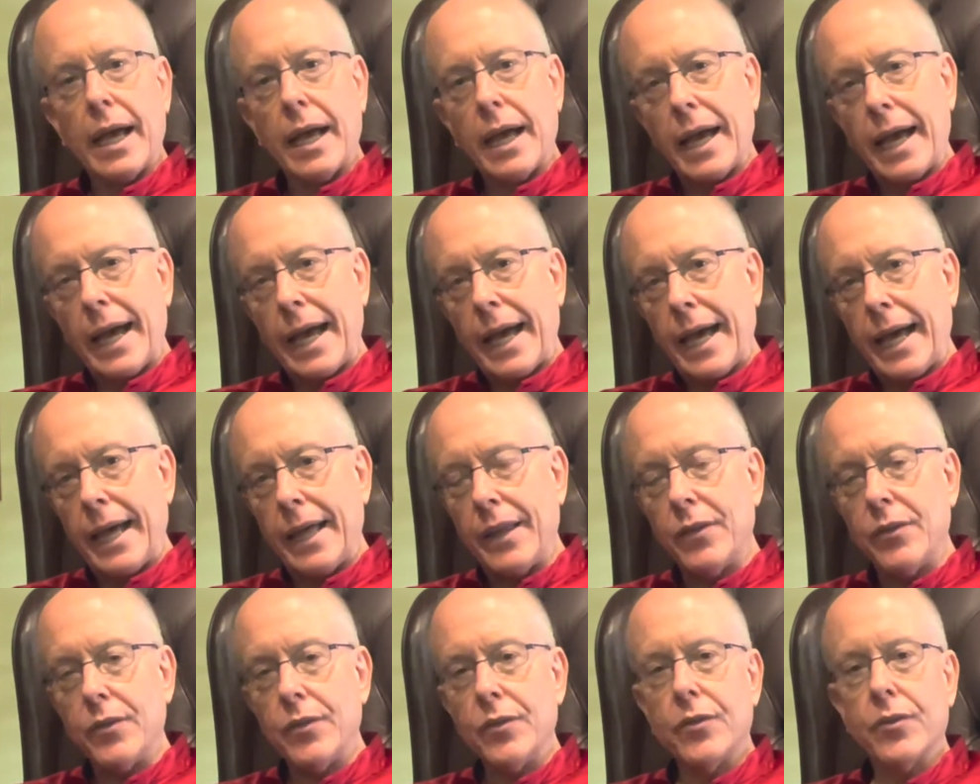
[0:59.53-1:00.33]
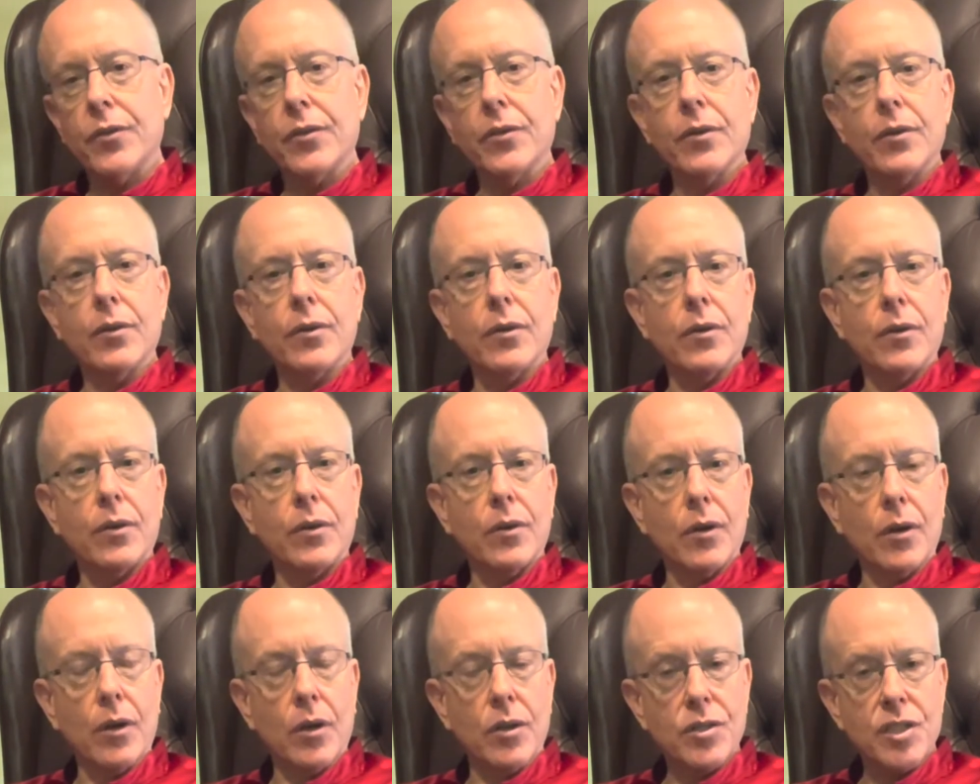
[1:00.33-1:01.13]
and
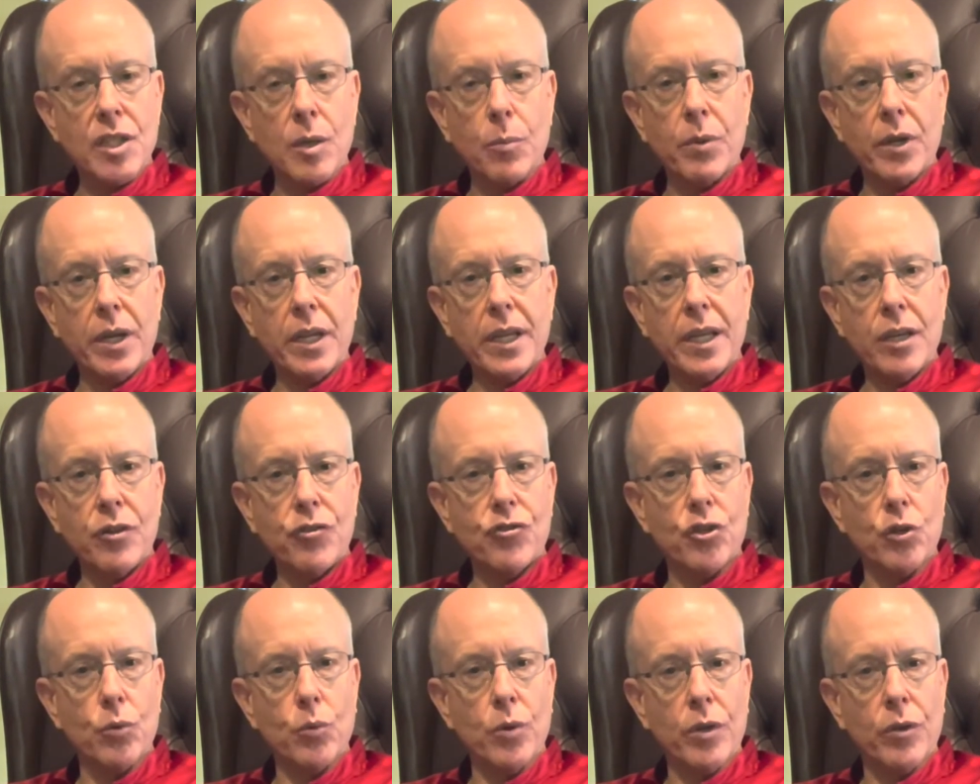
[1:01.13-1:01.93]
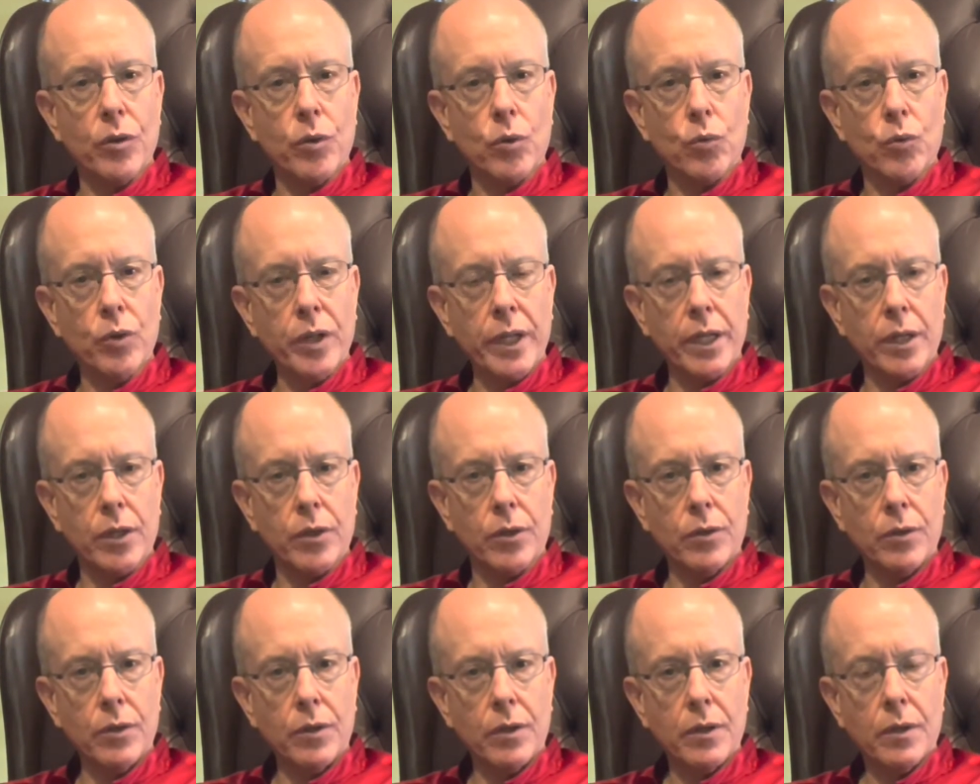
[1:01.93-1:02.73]
somebody hit you in the
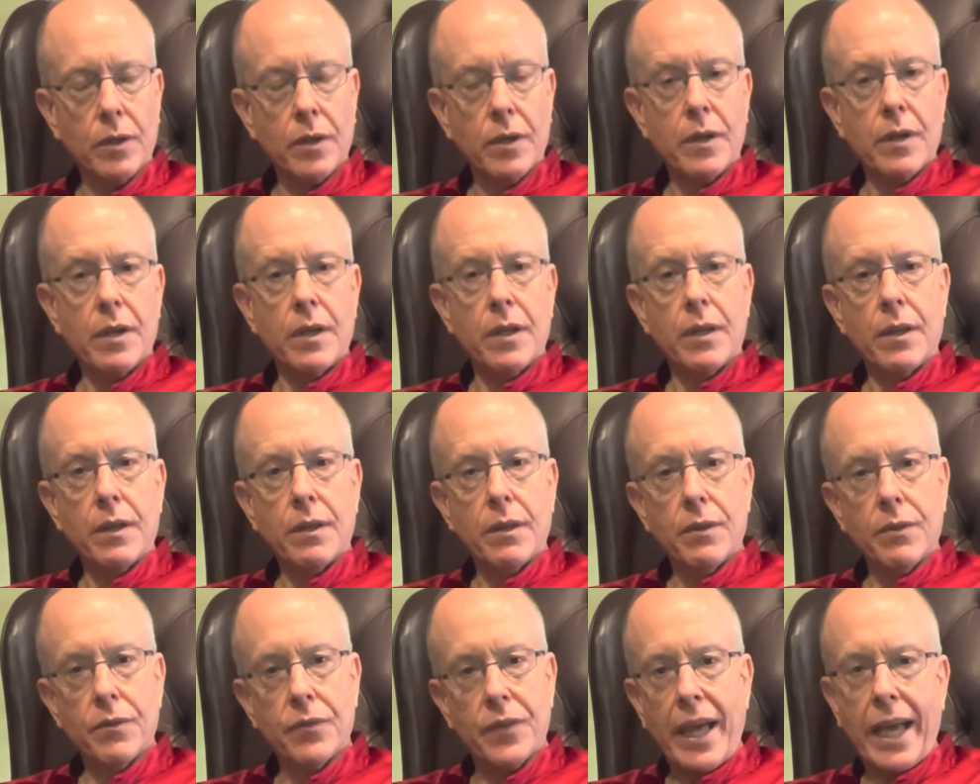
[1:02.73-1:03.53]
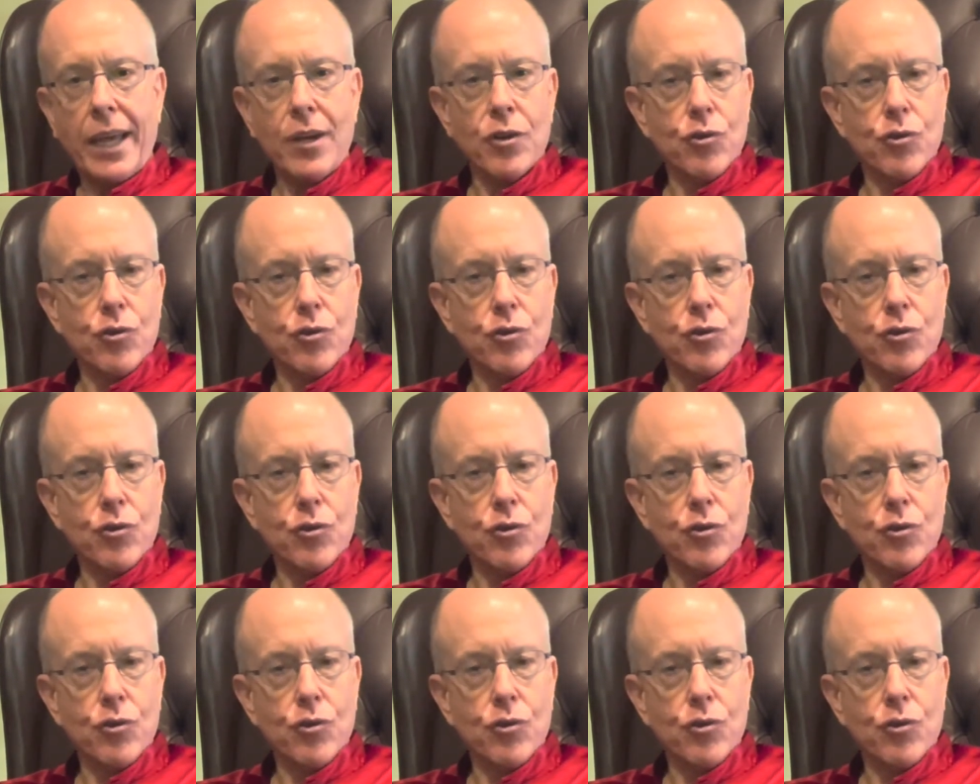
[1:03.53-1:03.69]
rear, that